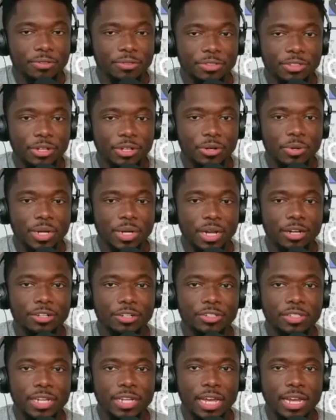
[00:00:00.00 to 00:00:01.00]
you know, and
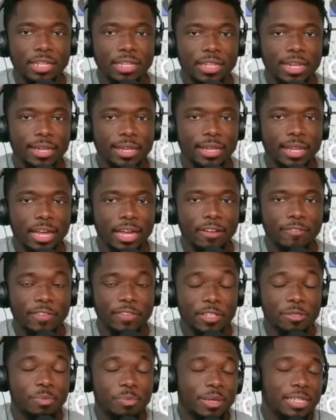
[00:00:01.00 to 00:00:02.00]
understanding that life
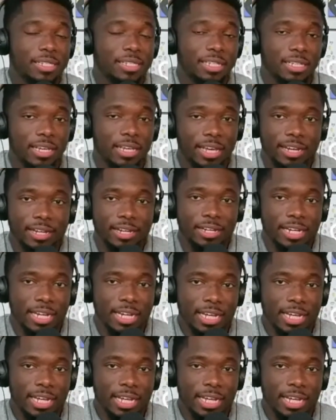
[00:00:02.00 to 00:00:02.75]
is busy and